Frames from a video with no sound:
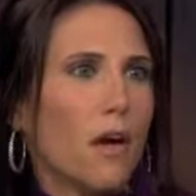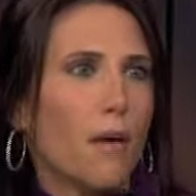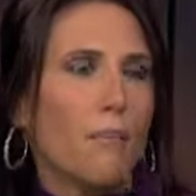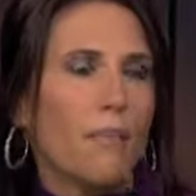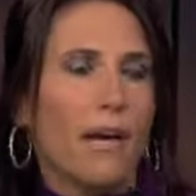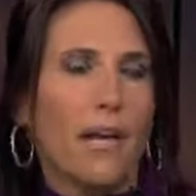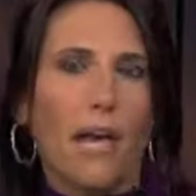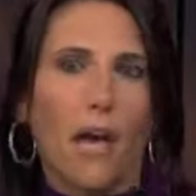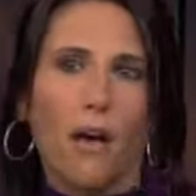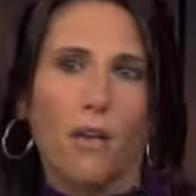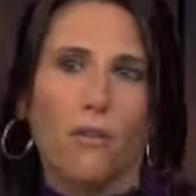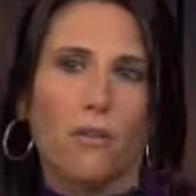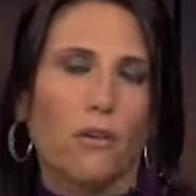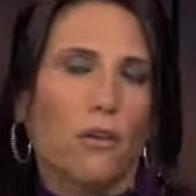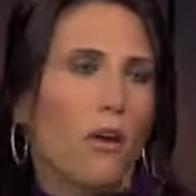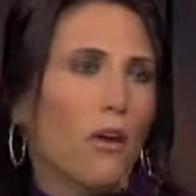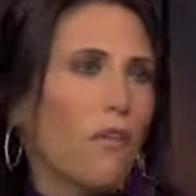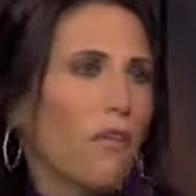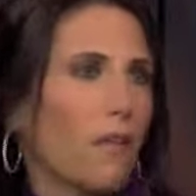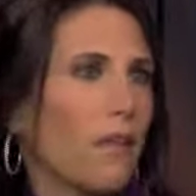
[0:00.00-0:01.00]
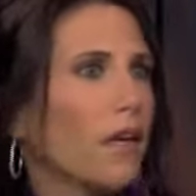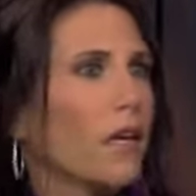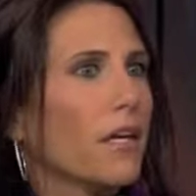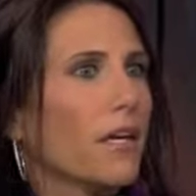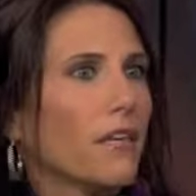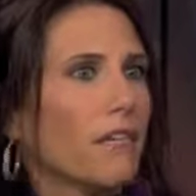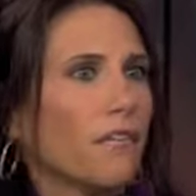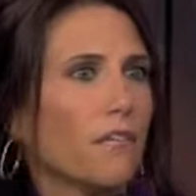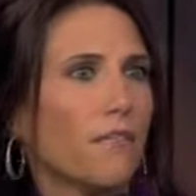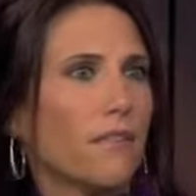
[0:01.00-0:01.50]
My outlook on
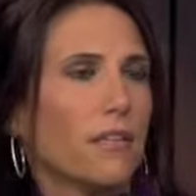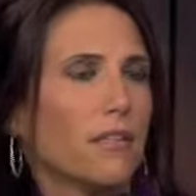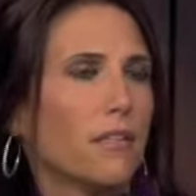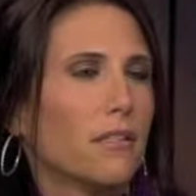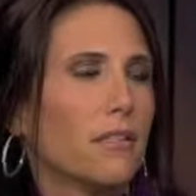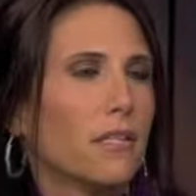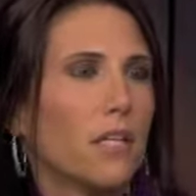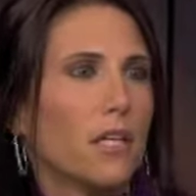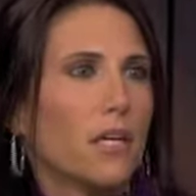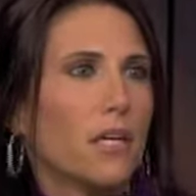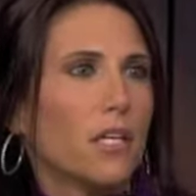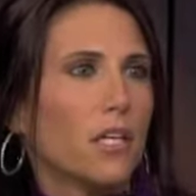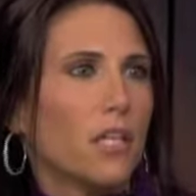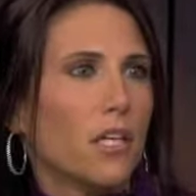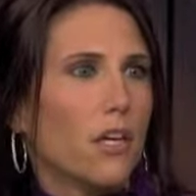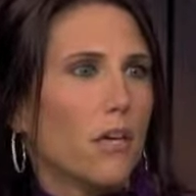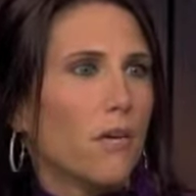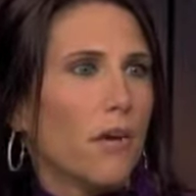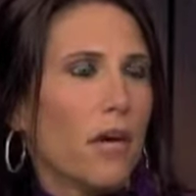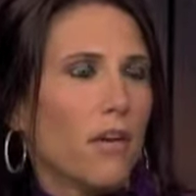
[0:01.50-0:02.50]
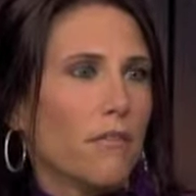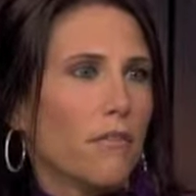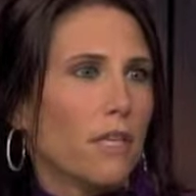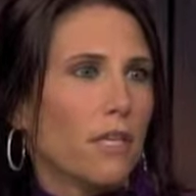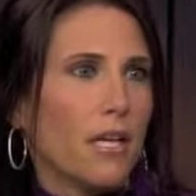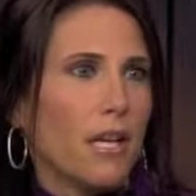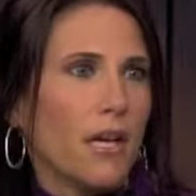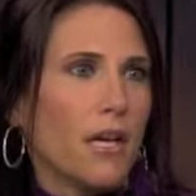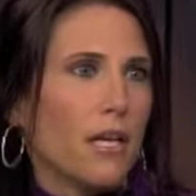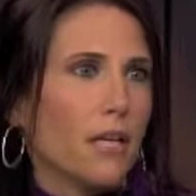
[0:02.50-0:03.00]
life and,
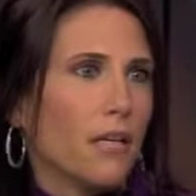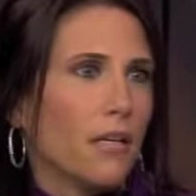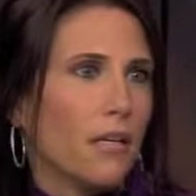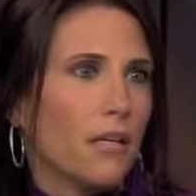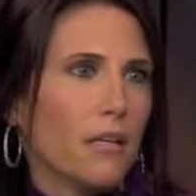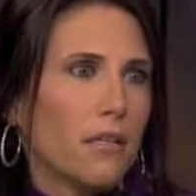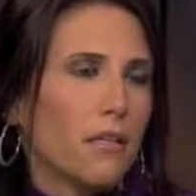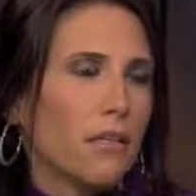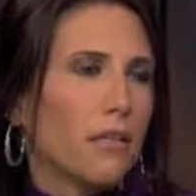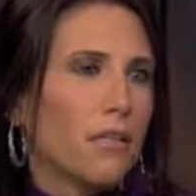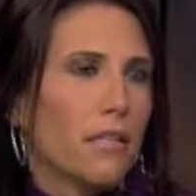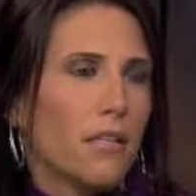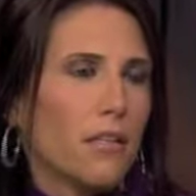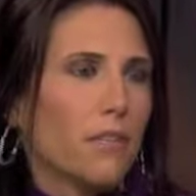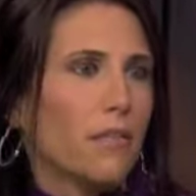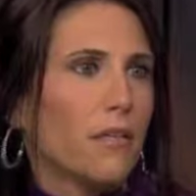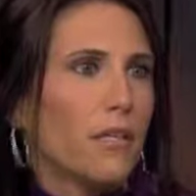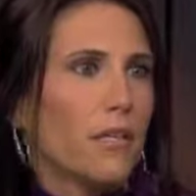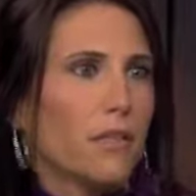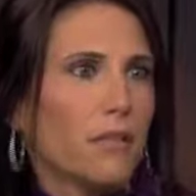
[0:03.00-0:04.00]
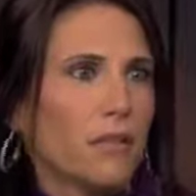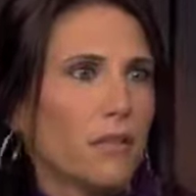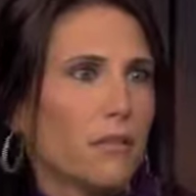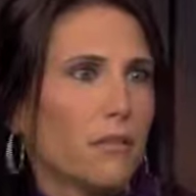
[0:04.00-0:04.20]
everyday living.